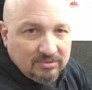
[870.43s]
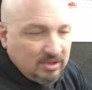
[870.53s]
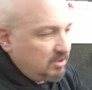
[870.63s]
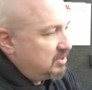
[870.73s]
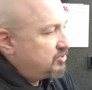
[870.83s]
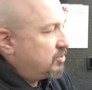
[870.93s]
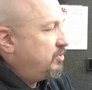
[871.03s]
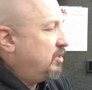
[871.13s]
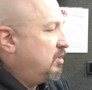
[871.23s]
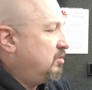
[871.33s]
The, these are
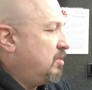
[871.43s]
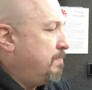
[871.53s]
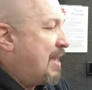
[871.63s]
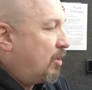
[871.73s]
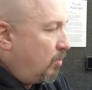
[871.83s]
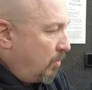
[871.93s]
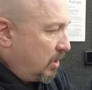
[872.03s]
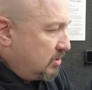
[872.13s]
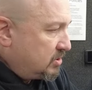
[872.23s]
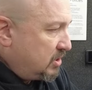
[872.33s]
the, the metal
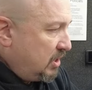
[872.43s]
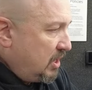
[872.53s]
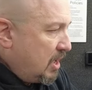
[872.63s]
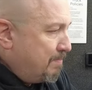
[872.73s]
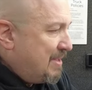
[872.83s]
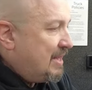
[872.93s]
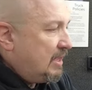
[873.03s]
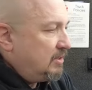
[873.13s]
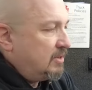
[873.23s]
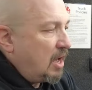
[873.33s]
ones, the uh,
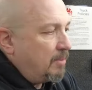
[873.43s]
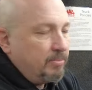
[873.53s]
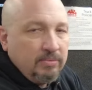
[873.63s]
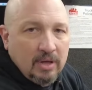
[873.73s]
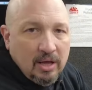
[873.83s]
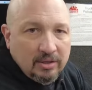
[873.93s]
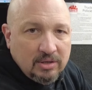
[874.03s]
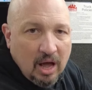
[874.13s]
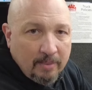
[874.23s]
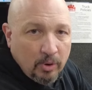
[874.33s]
mini dom, uh,
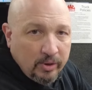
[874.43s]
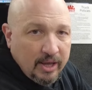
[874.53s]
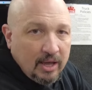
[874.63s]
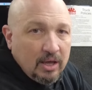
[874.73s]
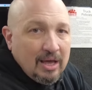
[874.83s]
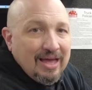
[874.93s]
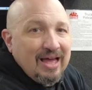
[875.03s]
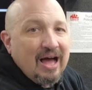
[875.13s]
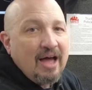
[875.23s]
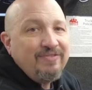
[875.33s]
combo kit.
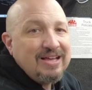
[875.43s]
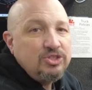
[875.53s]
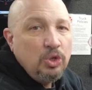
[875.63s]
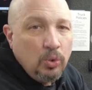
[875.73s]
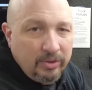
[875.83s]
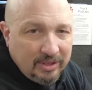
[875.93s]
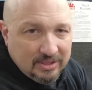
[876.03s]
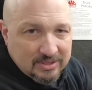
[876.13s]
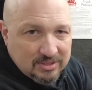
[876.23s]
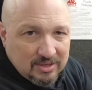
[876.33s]
I've got two of
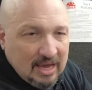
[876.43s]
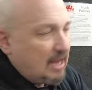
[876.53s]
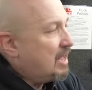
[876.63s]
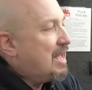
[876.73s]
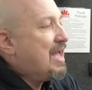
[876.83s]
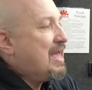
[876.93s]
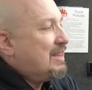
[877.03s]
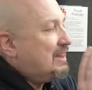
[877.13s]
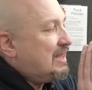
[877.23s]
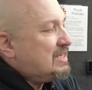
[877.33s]
these, okay?
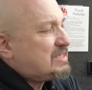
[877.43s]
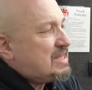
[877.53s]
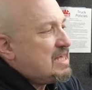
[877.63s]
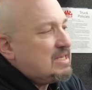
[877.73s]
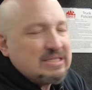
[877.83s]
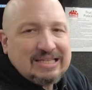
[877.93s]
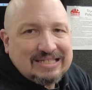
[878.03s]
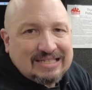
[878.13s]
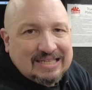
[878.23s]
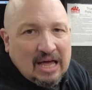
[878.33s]
These things
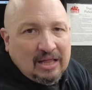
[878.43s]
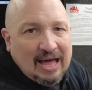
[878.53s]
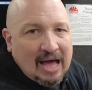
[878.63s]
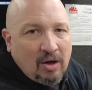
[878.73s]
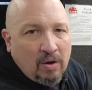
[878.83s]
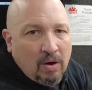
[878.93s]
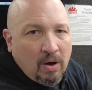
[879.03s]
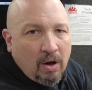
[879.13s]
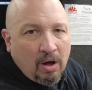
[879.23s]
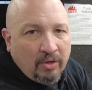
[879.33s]
sell out
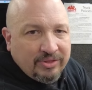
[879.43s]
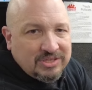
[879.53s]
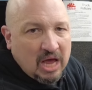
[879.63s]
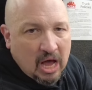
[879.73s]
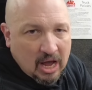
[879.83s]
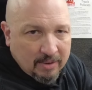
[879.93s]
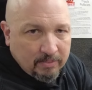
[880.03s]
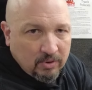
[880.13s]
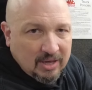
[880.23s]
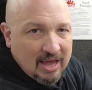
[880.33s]
all the time,
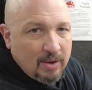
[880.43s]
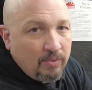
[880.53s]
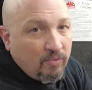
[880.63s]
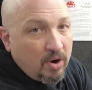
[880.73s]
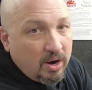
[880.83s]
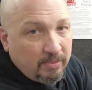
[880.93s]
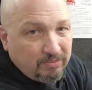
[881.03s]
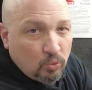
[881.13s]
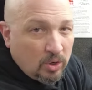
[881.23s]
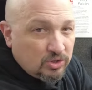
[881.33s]
okay? We run
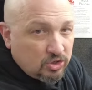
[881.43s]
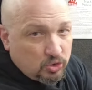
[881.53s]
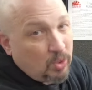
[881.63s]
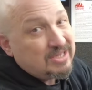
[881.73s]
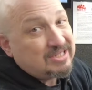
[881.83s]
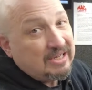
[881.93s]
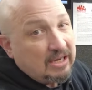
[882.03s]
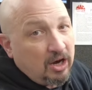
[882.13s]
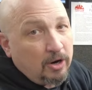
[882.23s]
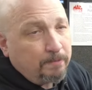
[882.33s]
them once or twice a
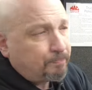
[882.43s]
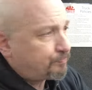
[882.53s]
year.